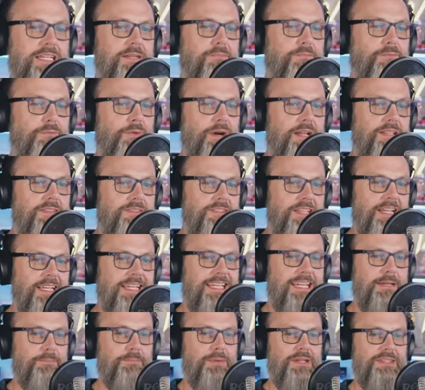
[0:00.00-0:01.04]
I don't keep friends
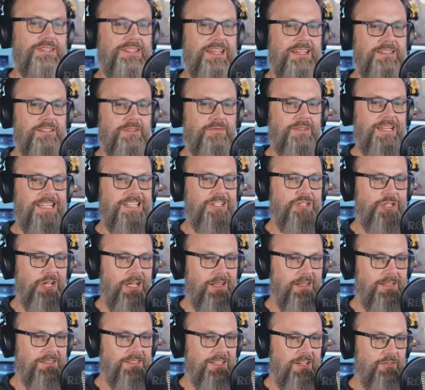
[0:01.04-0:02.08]
that get possessive and
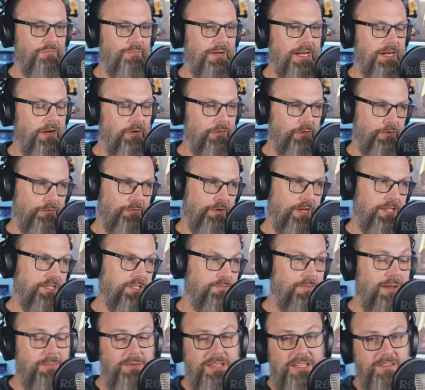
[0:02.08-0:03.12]
jealous of my other
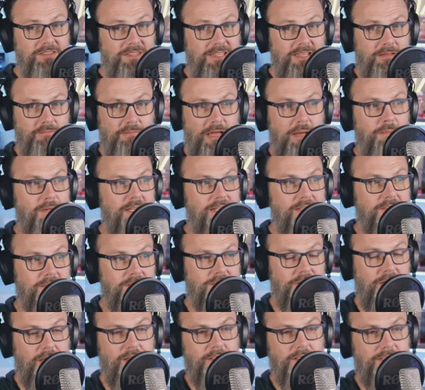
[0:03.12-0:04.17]
friends. Maybe that's it. Maybe it
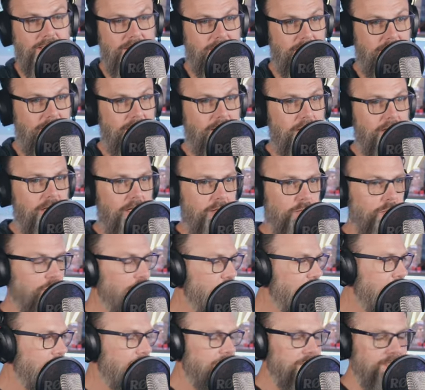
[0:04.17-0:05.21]
is a jealousy thing,
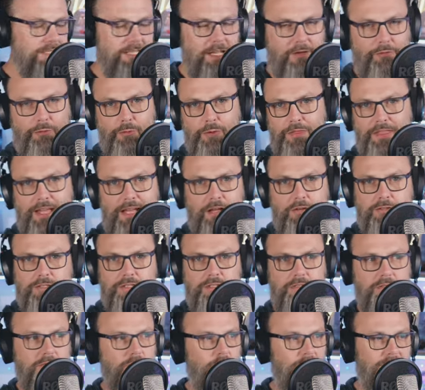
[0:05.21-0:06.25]
but she does stuff
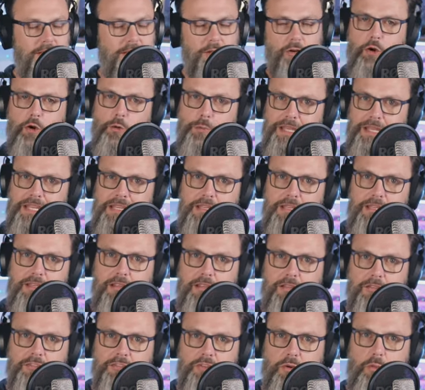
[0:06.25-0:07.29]
without without O
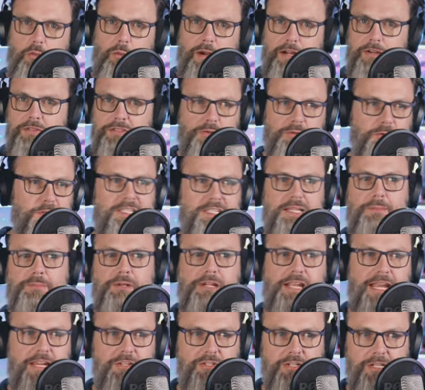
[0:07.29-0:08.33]
P. So where's the
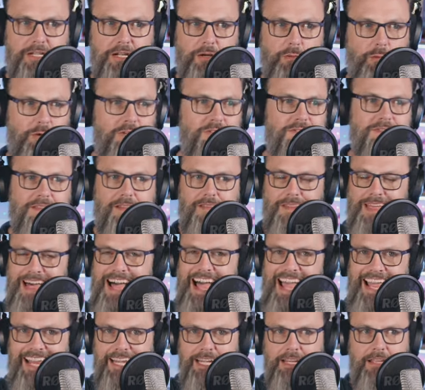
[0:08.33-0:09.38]
reciprocation here? Where's the
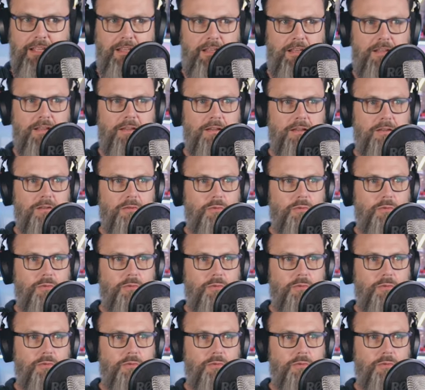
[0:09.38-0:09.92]
line?